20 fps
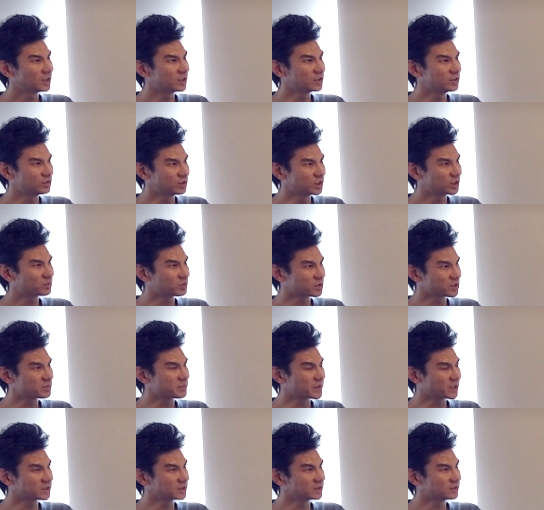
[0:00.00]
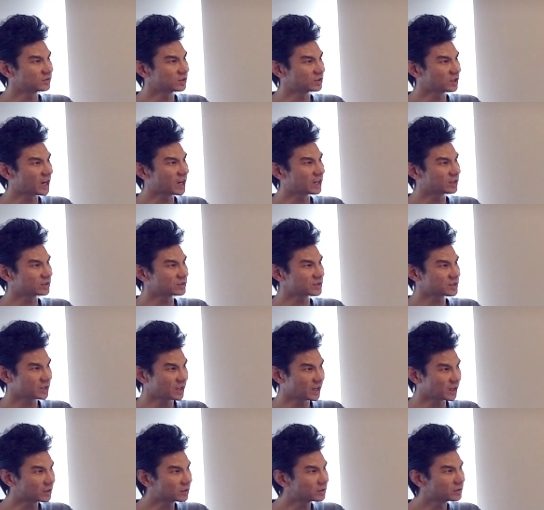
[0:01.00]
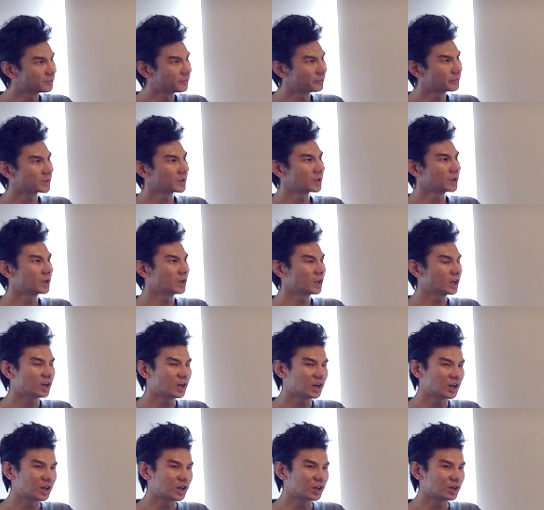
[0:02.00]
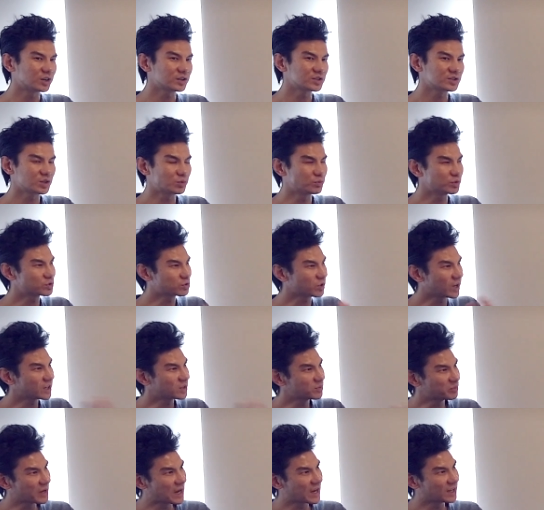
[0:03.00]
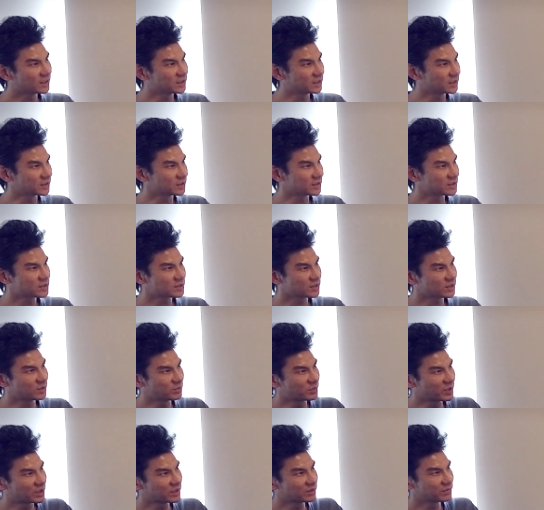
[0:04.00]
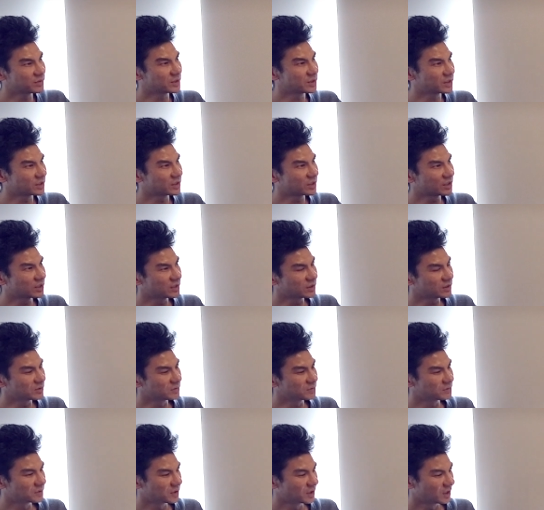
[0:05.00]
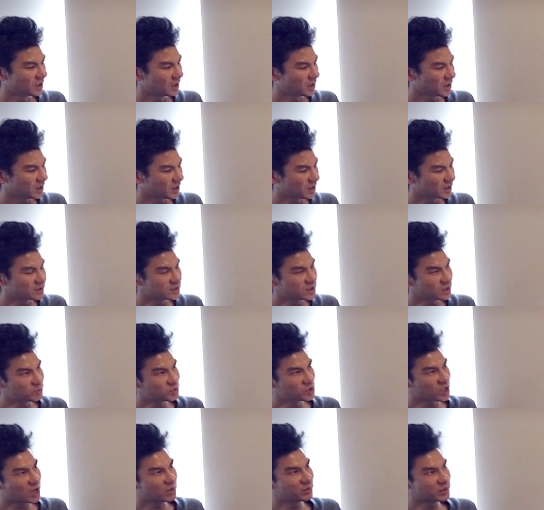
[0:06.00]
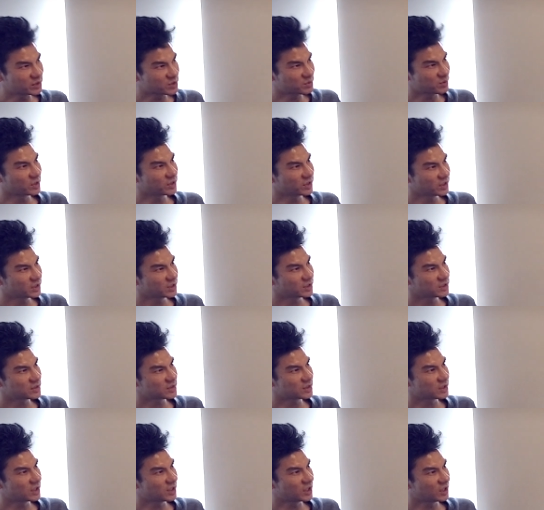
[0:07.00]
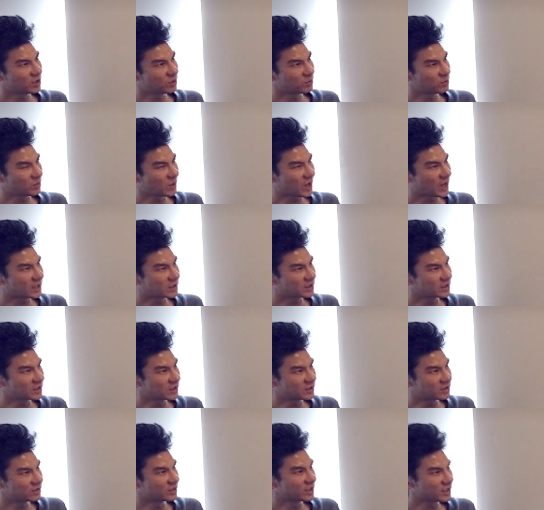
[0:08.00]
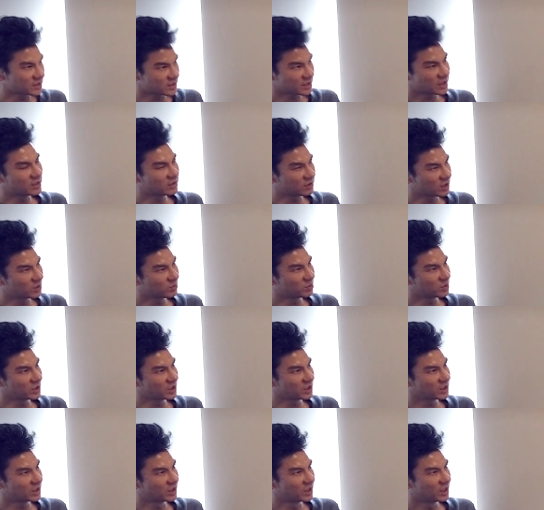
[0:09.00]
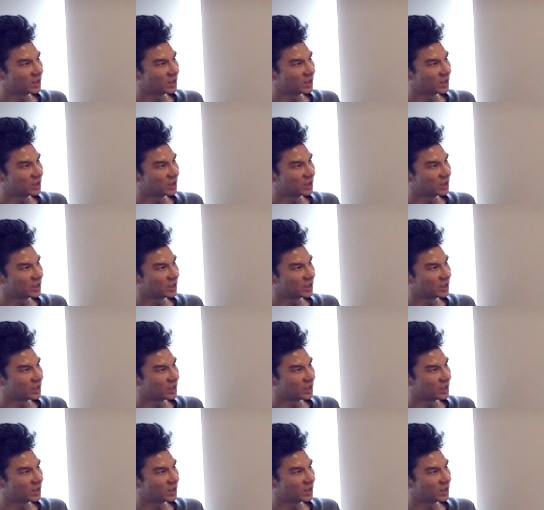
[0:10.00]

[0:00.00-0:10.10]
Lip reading: a unique perspective on how to scale. So we try to balance the benefit of deep job experience at an internet scale company